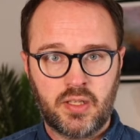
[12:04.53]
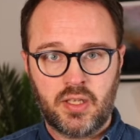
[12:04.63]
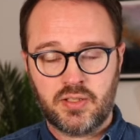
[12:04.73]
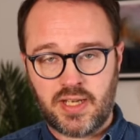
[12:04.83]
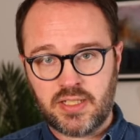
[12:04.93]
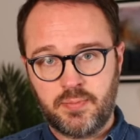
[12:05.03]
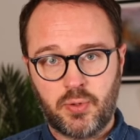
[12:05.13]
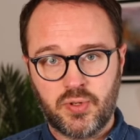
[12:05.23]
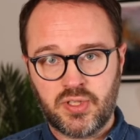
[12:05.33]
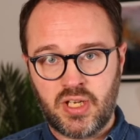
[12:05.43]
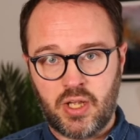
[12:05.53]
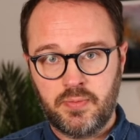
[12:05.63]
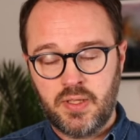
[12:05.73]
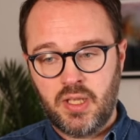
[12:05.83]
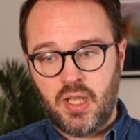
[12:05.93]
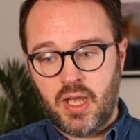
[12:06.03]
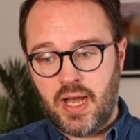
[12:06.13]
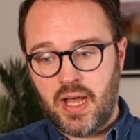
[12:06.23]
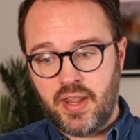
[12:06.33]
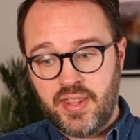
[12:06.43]
So that's important to know.
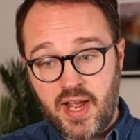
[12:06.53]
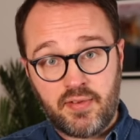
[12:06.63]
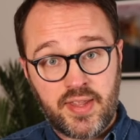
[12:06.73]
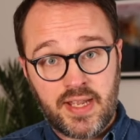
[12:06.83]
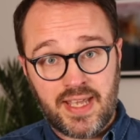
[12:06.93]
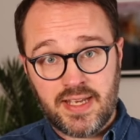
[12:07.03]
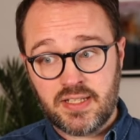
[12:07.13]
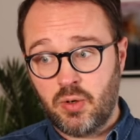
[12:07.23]
The other thing is that